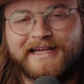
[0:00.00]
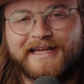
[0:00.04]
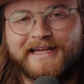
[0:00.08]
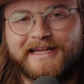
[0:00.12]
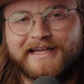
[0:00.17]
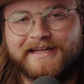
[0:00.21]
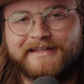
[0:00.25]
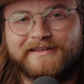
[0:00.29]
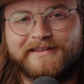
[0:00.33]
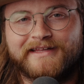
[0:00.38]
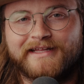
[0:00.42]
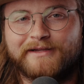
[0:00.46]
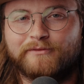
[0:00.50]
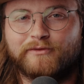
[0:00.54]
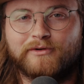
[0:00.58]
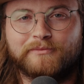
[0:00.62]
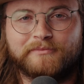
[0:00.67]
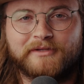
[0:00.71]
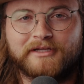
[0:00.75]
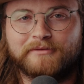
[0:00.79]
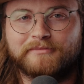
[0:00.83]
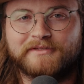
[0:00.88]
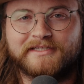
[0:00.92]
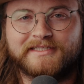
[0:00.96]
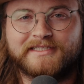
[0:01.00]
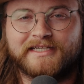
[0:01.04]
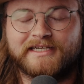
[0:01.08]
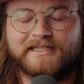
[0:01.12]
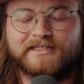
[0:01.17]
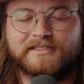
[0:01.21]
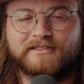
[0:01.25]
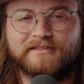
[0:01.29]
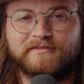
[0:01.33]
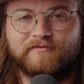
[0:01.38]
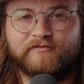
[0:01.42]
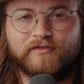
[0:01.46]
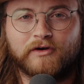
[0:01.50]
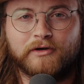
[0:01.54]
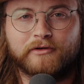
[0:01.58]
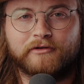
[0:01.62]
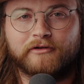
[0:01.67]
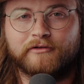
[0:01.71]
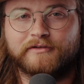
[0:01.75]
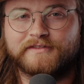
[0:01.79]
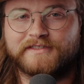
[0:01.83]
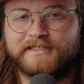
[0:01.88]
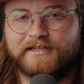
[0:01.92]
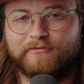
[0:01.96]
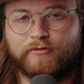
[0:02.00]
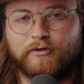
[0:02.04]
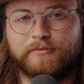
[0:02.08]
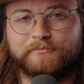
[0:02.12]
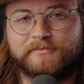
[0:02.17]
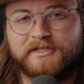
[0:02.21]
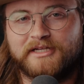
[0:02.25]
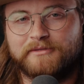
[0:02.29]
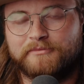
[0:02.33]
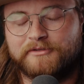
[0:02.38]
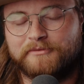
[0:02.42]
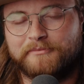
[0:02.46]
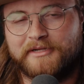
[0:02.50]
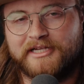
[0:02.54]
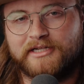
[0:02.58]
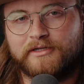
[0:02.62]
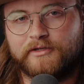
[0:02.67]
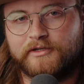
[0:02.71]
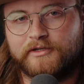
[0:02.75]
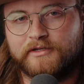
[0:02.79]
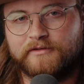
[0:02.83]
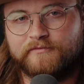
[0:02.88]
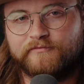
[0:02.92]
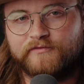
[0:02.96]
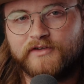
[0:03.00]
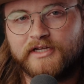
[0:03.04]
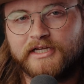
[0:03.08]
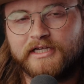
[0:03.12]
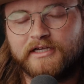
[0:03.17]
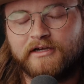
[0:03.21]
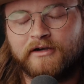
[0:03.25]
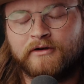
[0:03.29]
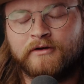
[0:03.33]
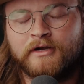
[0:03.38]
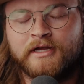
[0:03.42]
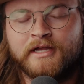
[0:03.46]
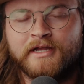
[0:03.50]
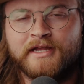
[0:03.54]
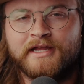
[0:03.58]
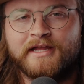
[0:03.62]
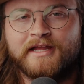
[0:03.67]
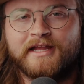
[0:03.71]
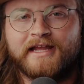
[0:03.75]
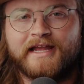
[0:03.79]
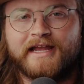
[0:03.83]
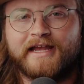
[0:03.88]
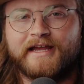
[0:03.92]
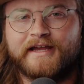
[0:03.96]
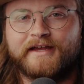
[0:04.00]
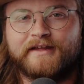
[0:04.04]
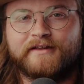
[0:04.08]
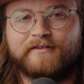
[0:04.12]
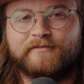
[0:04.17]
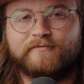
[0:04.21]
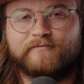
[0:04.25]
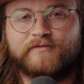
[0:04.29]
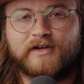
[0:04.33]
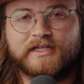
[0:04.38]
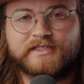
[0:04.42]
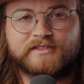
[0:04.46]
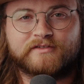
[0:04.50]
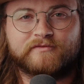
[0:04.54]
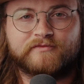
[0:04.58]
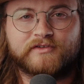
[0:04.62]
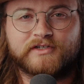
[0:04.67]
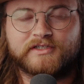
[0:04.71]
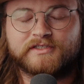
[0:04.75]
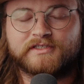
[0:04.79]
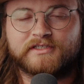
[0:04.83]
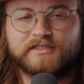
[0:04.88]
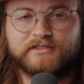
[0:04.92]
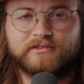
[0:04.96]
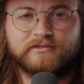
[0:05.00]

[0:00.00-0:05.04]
and they won't be able to take good photos, they won't be able to make a good video, and vice versa.